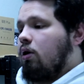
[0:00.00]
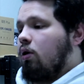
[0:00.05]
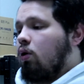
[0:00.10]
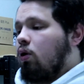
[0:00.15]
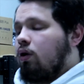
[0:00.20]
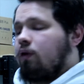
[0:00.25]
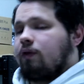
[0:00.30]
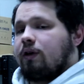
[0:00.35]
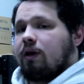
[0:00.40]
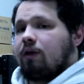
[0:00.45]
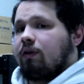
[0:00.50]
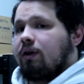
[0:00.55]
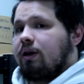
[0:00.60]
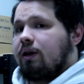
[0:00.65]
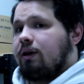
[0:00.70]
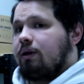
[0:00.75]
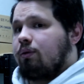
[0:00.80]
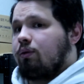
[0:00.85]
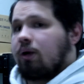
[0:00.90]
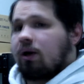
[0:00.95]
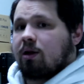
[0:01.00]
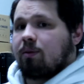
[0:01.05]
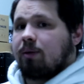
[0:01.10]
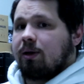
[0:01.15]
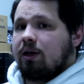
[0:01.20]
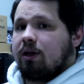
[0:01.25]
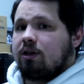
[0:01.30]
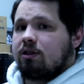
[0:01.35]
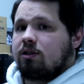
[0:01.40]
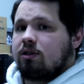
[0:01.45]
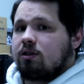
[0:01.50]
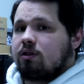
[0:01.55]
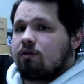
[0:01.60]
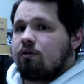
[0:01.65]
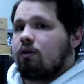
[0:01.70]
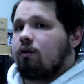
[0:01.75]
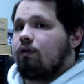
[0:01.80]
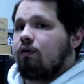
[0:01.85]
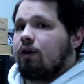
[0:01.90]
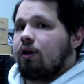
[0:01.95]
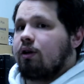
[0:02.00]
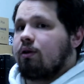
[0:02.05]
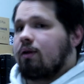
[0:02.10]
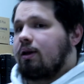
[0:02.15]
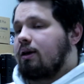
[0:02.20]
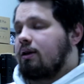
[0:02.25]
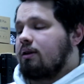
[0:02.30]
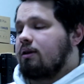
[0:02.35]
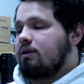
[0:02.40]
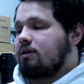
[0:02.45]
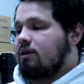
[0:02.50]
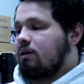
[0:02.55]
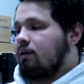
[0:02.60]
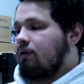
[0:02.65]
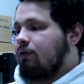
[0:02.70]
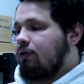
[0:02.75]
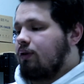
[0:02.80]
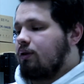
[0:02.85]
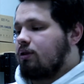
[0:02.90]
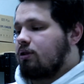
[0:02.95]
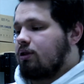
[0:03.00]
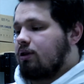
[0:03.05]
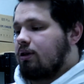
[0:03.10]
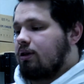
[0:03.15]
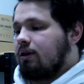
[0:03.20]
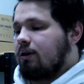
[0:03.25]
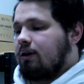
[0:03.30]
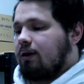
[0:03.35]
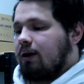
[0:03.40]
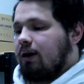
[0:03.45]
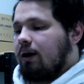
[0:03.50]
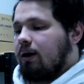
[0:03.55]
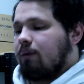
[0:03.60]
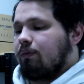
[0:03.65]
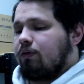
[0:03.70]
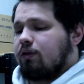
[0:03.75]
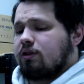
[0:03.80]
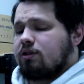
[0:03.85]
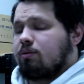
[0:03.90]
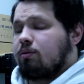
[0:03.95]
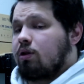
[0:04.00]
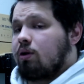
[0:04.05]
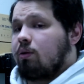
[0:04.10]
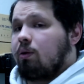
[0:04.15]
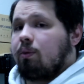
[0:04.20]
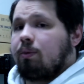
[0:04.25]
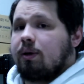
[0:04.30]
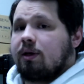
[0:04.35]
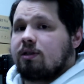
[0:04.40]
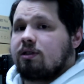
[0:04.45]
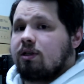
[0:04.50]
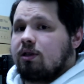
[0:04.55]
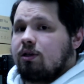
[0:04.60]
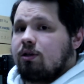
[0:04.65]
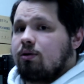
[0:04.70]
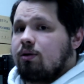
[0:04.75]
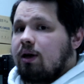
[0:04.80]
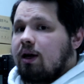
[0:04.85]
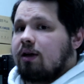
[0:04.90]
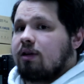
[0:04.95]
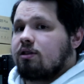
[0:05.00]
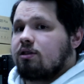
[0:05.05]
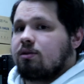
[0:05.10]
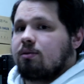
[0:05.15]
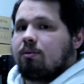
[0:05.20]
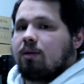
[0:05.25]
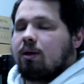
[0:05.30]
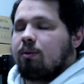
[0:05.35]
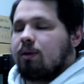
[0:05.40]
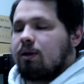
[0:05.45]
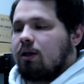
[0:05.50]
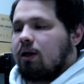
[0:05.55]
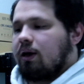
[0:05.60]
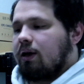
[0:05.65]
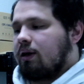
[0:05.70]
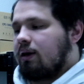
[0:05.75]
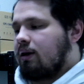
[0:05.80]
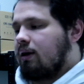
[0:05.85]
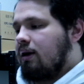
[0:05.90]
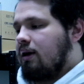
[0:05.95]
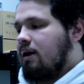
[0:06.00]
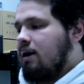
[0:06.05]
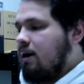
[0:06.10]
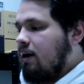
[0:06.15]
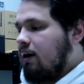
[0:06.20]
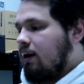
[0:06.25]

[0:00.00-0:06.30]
or if you have any recommendations for a video like this in the future um, for some thermal paste that you guys maybe like.